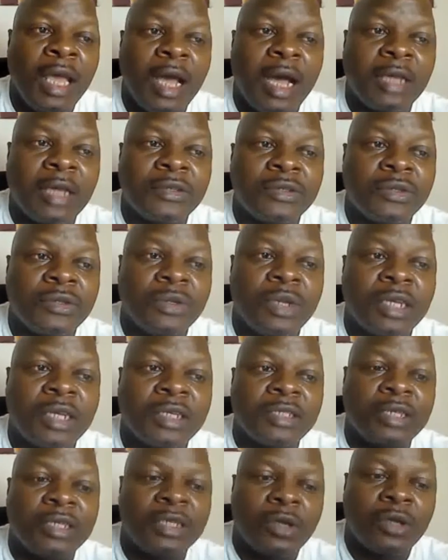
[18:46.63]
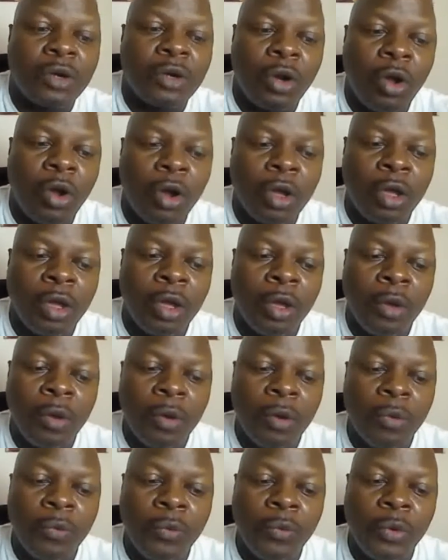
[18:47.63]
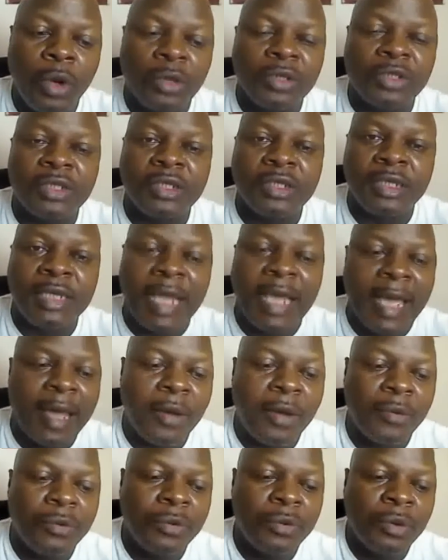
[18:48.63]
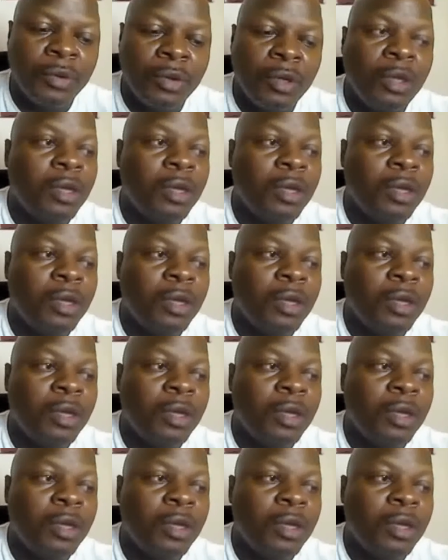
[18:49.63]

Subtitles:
as soon this clock runs down.